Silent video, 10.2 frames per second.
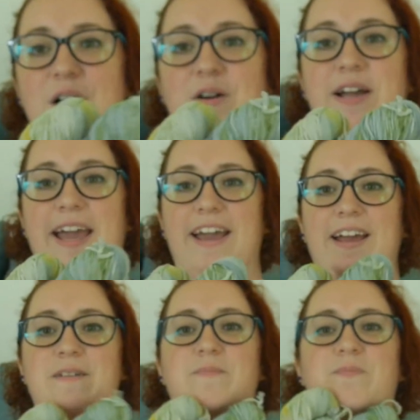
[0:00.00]

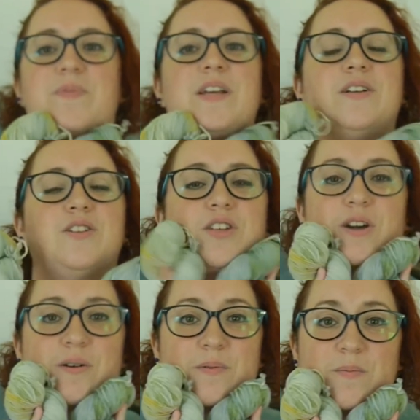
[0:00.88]
Okay,
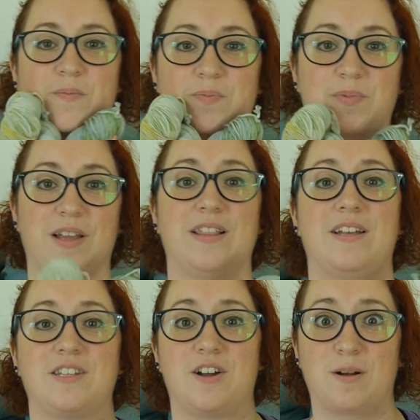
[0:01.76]
so
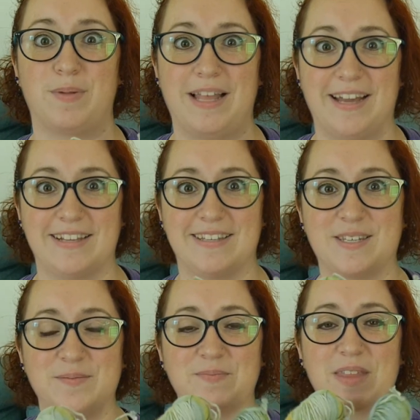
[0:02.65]
let's talk
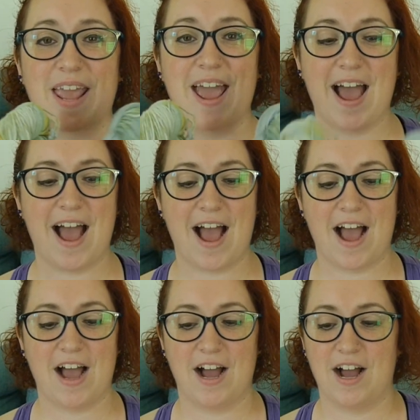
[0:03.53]
plans.
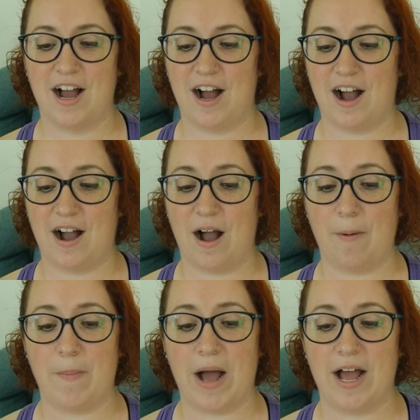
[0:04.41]

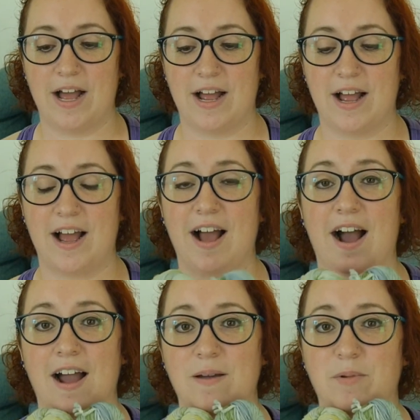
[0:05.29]
Um,
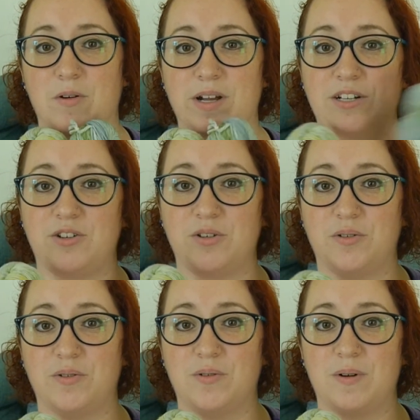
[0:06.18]
I am going
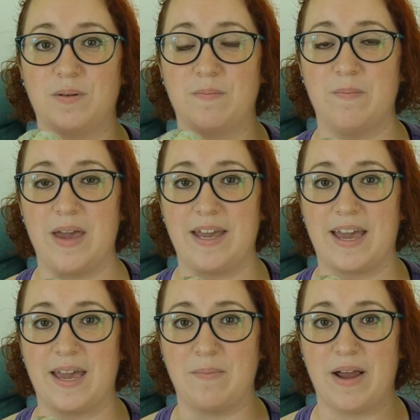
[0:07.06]
to make
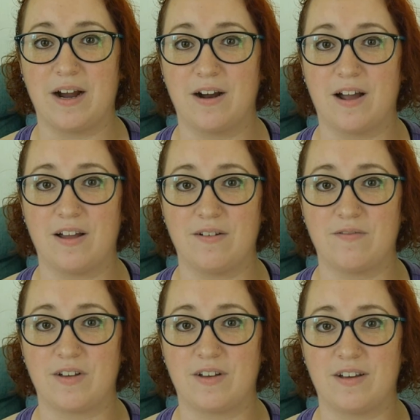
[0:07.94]
a pair
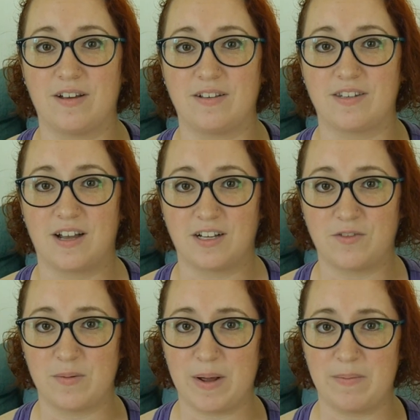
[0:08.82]
of
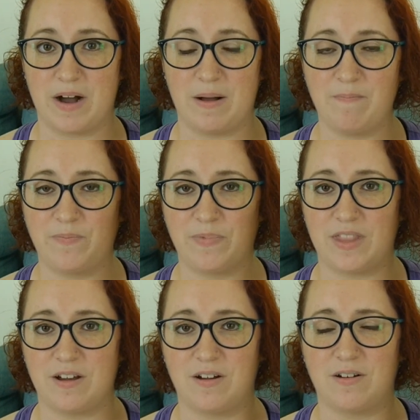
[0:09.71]
socks for my mom,
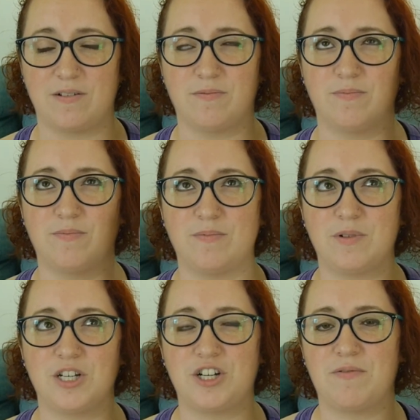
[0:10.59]
though
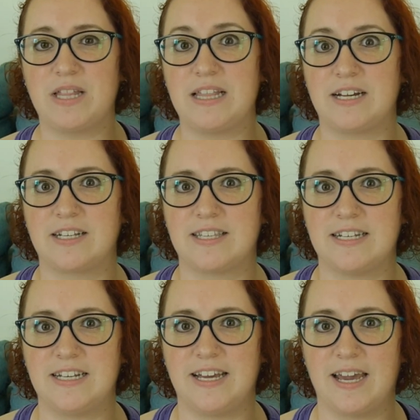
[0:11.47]
she really likes the
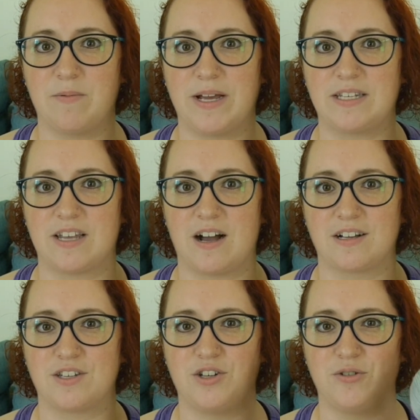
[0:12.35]
DK weight
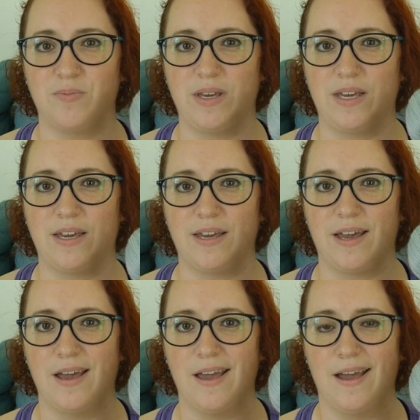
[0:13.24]
socks to be